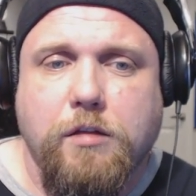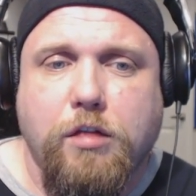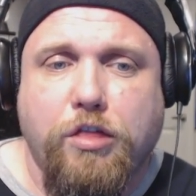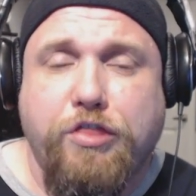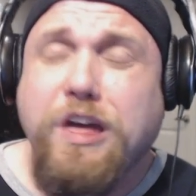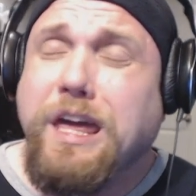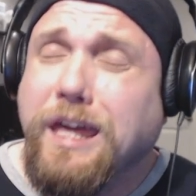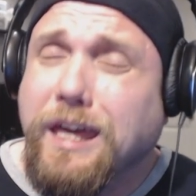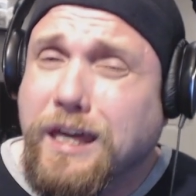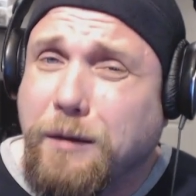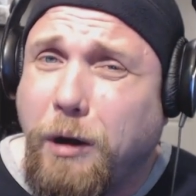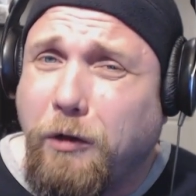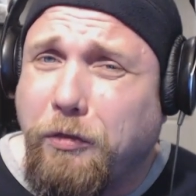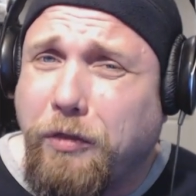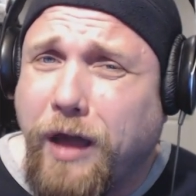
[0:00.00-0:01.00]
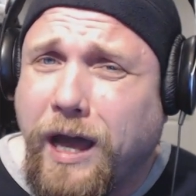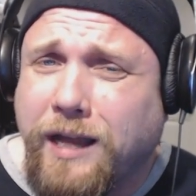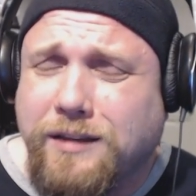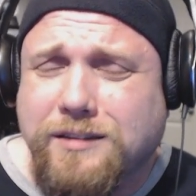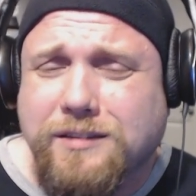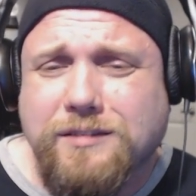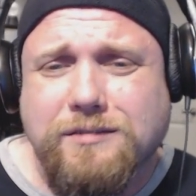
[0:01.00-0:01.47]
Thinking about
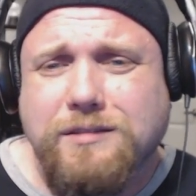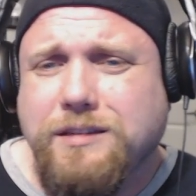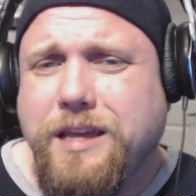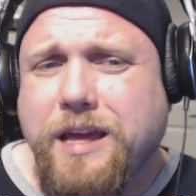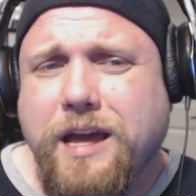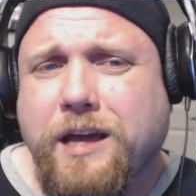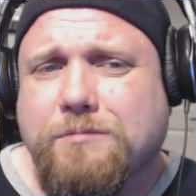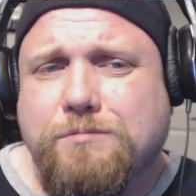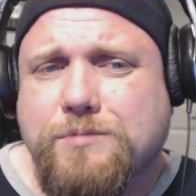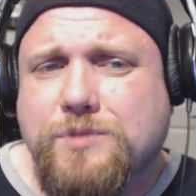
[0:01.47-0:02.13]
that yeah,